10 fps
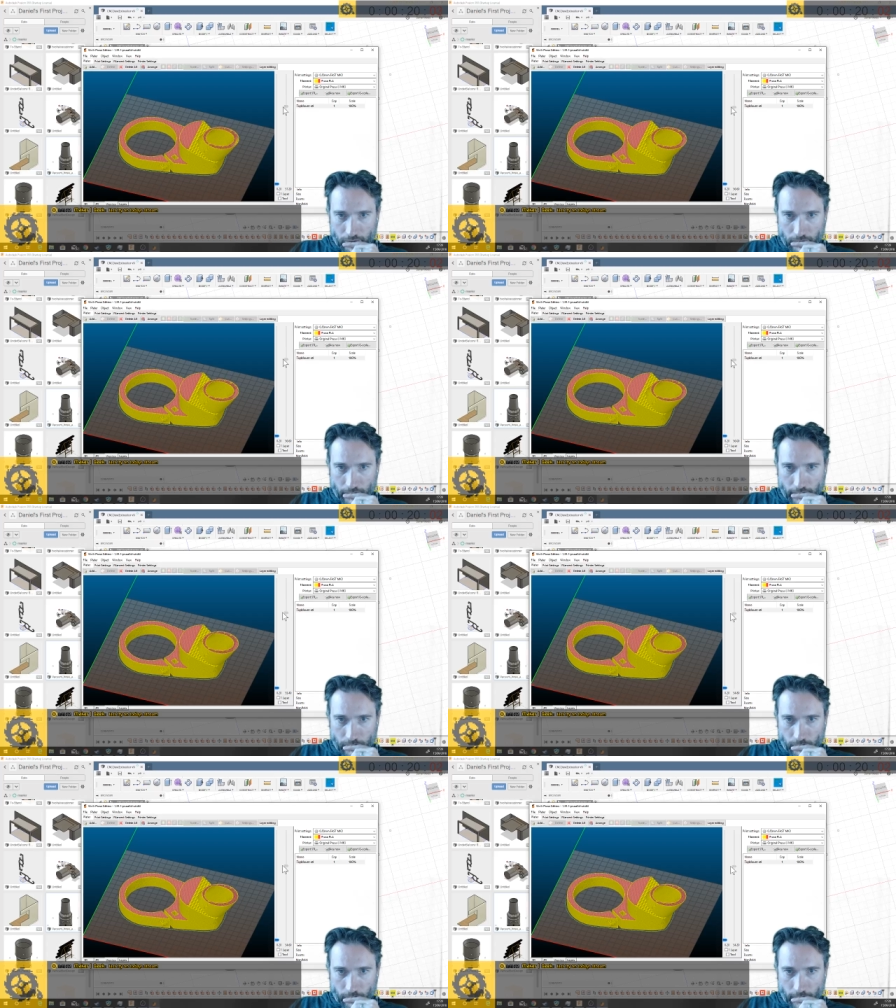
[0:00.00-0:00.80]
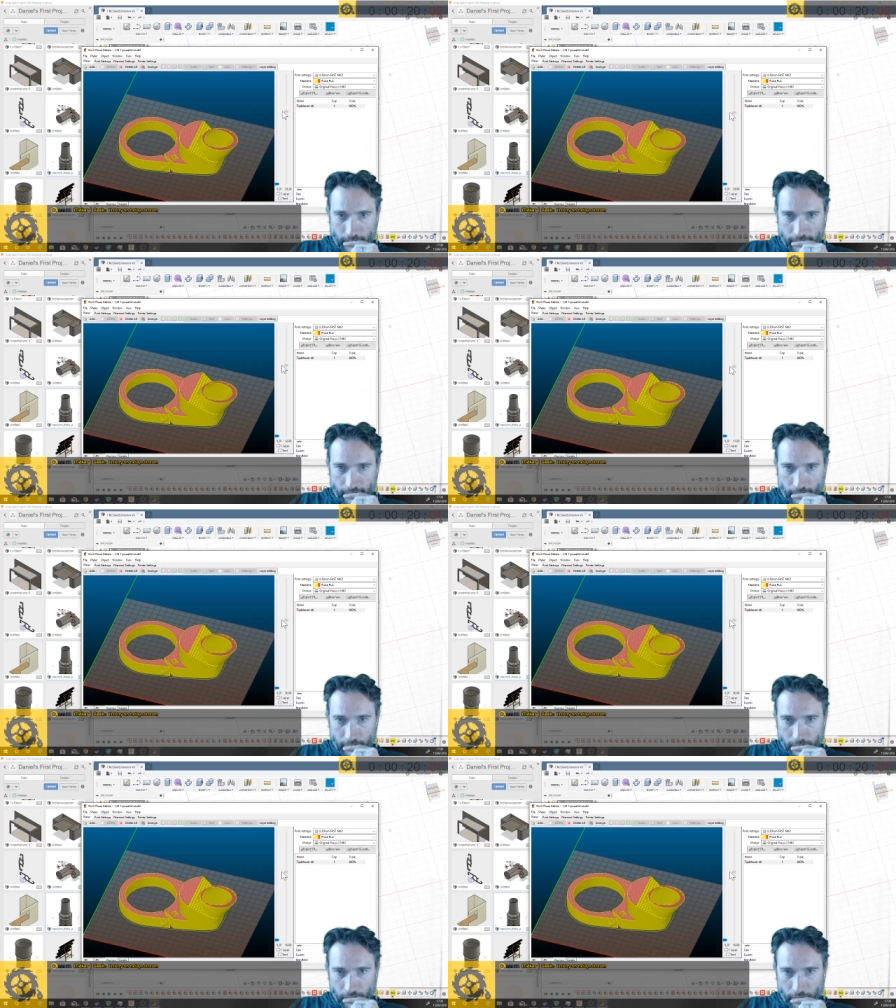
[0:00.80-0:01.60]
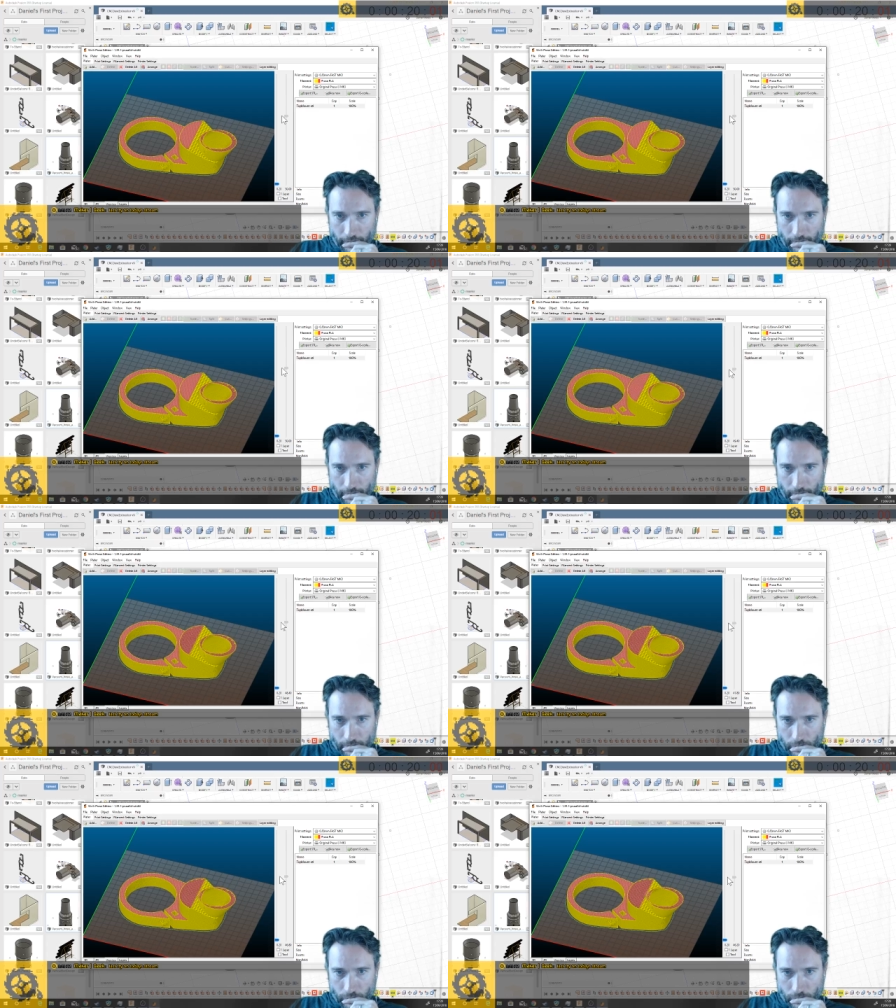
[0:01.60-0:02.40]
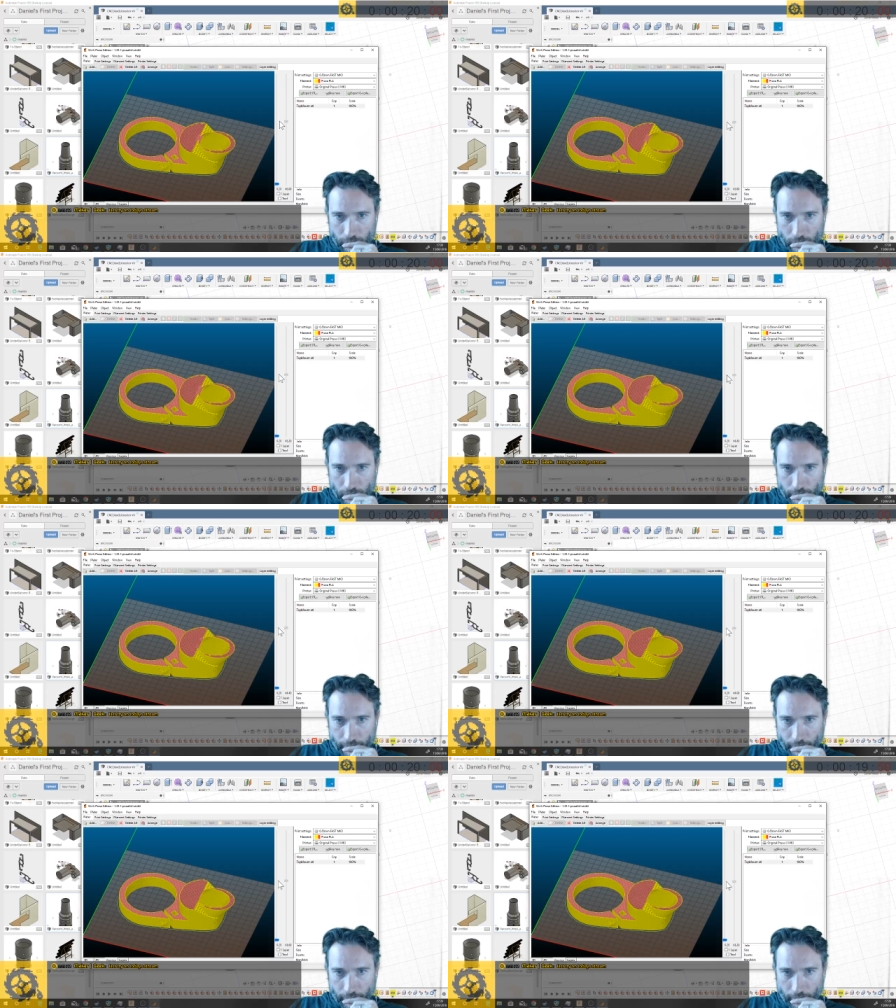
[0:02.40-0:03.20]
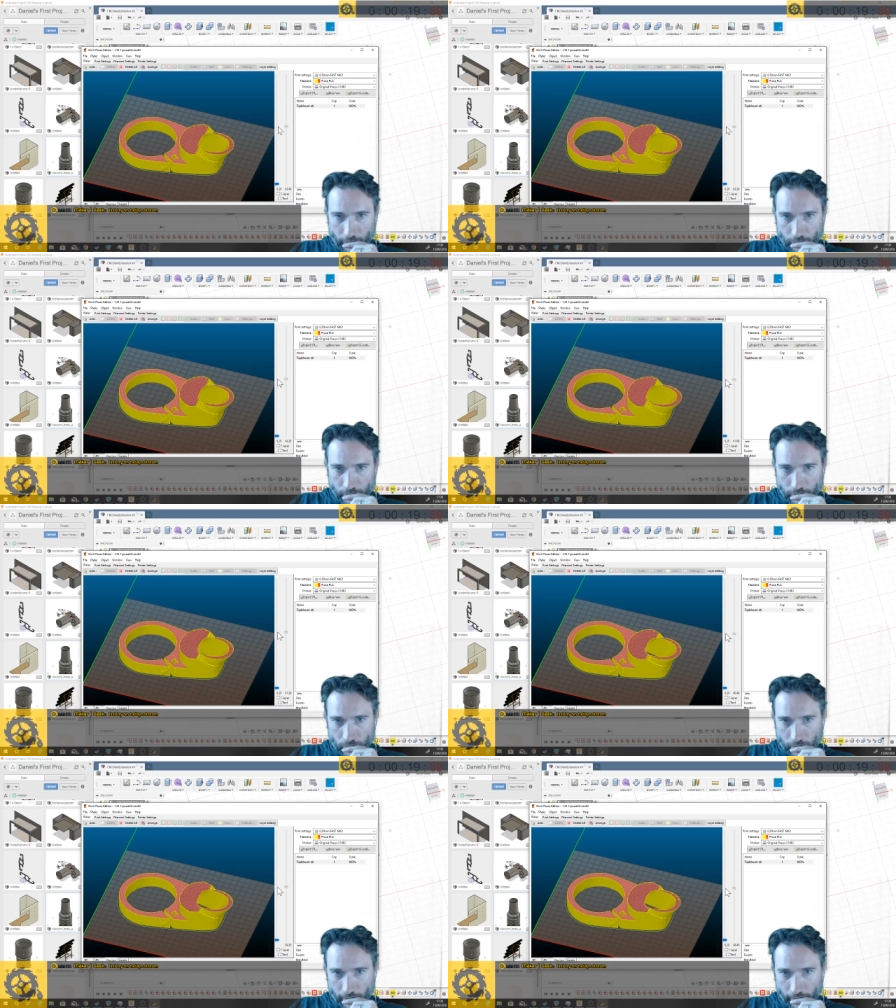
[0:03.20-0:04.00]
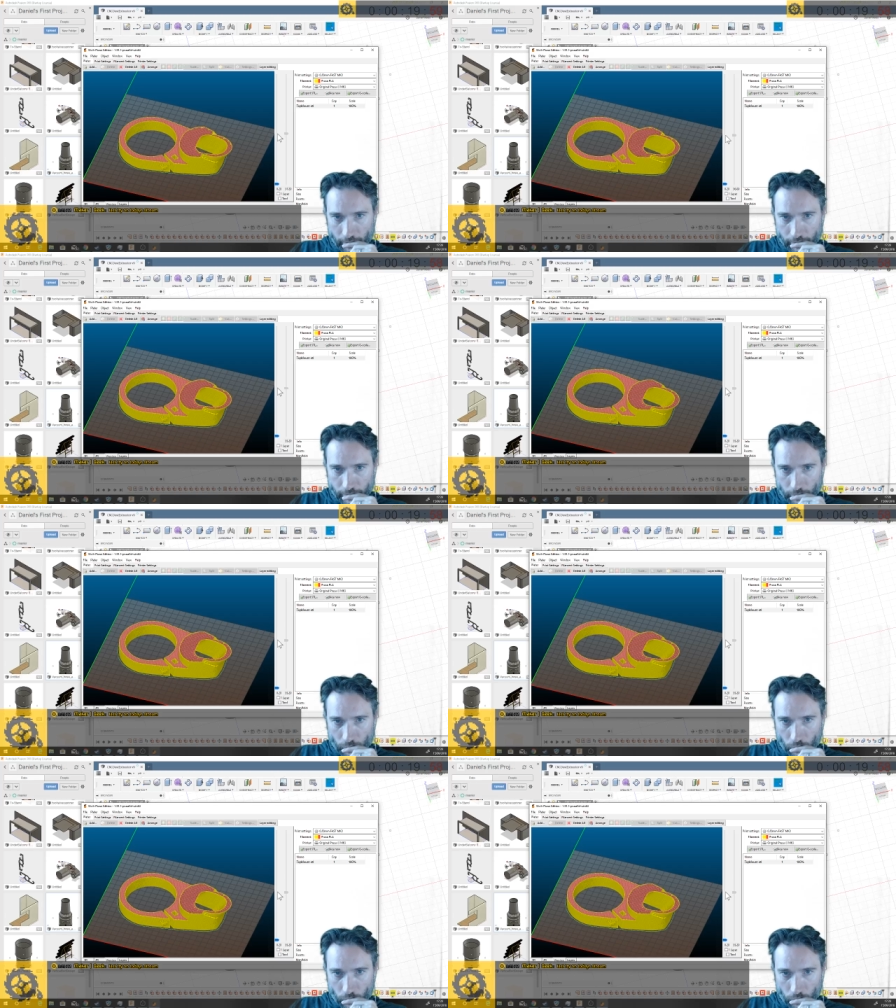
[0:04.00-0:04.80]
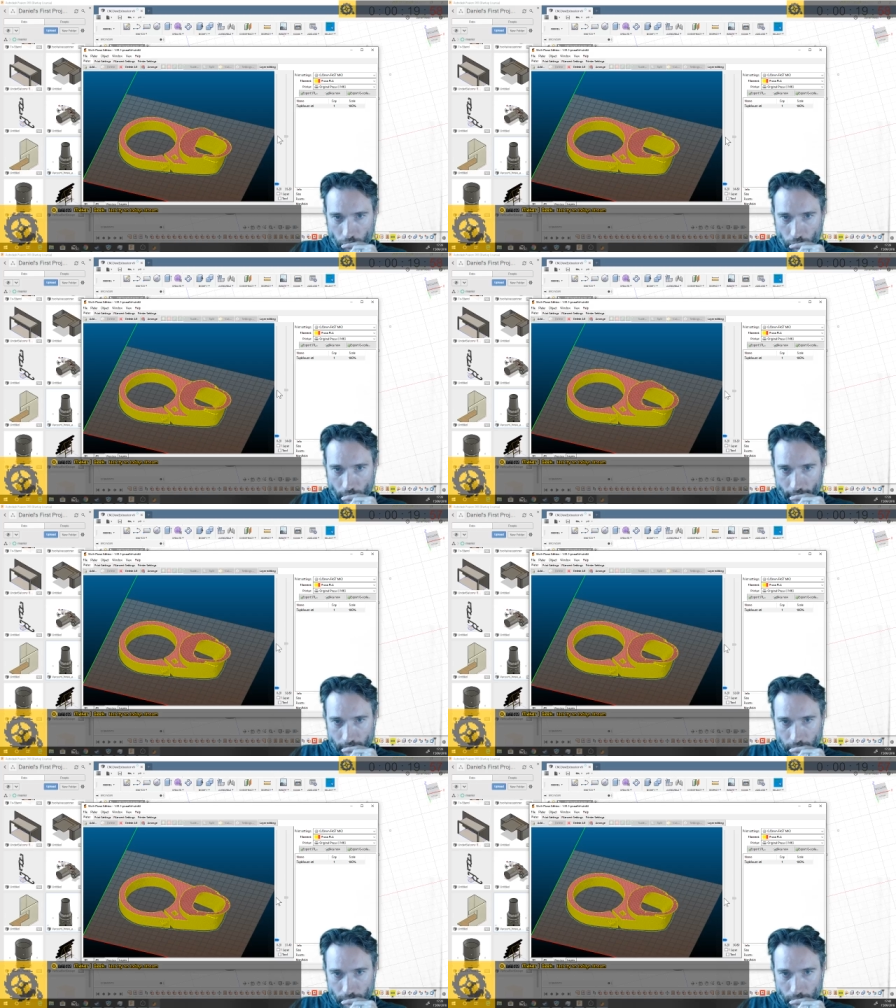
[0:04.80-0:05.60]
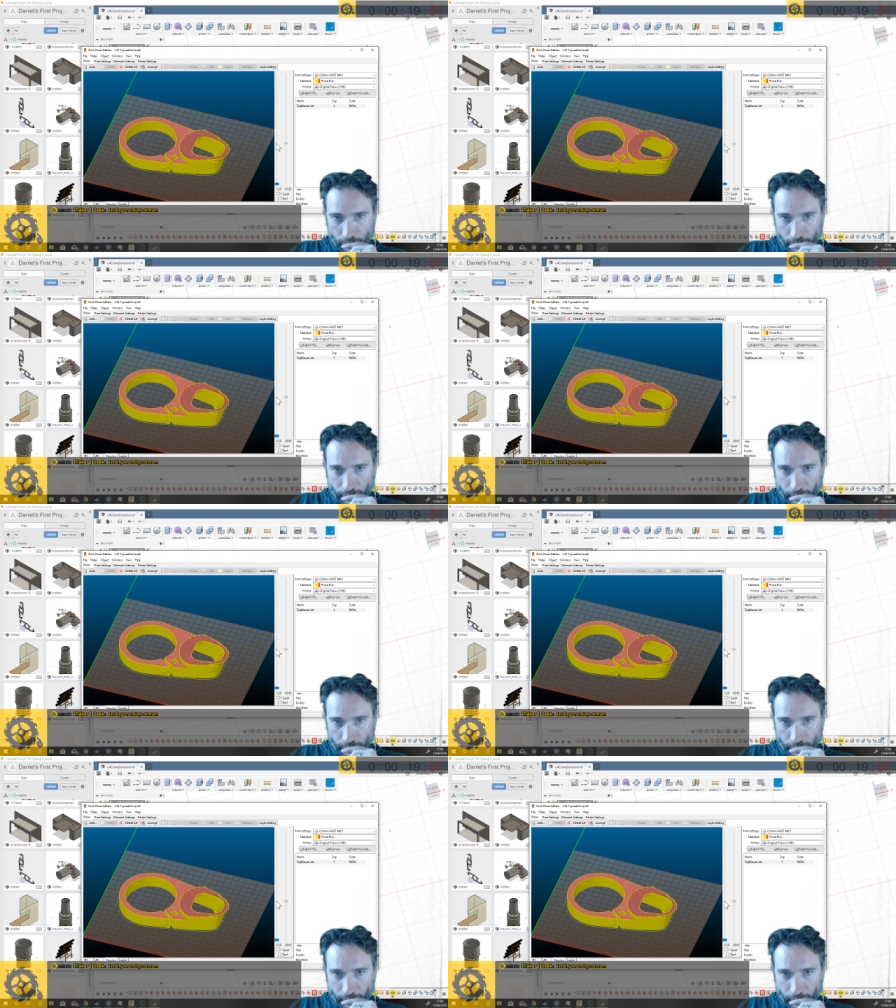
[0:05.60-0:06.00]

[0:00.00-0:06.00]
So I guess basically I'm just looking to make sure or to figure out, do I have some random